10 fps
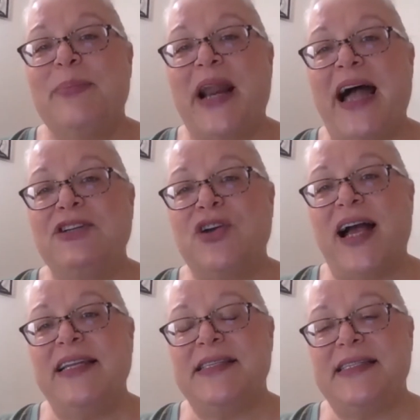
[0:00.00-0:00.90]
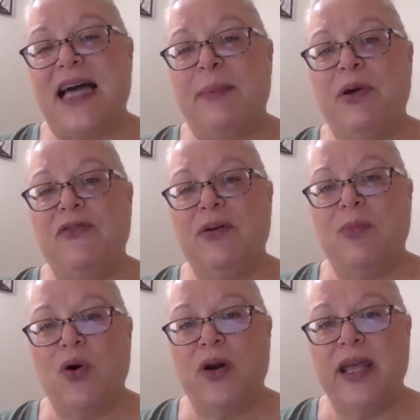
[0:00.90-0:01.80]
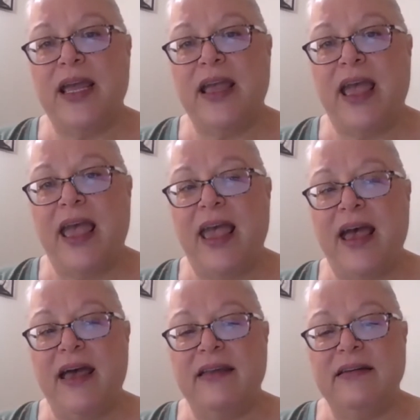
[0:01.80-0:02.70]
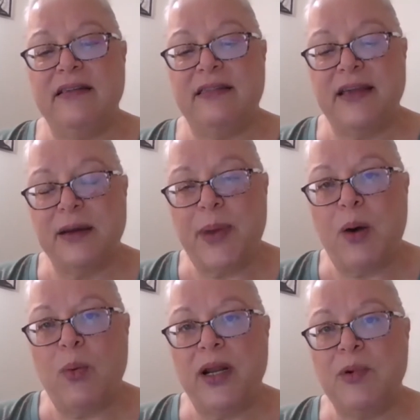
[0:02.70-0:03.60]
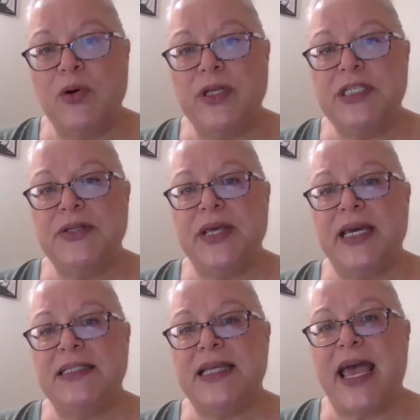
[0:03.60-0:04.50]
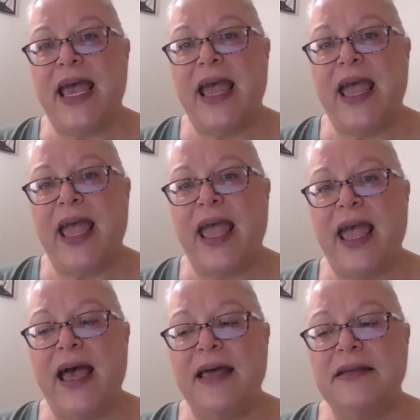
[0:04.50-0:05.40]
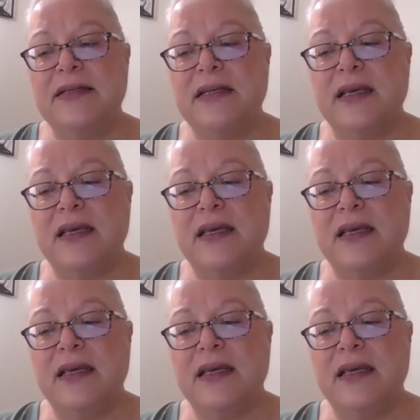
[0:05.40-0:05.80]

But I try to stop every morning and think about what I'm going to do that day and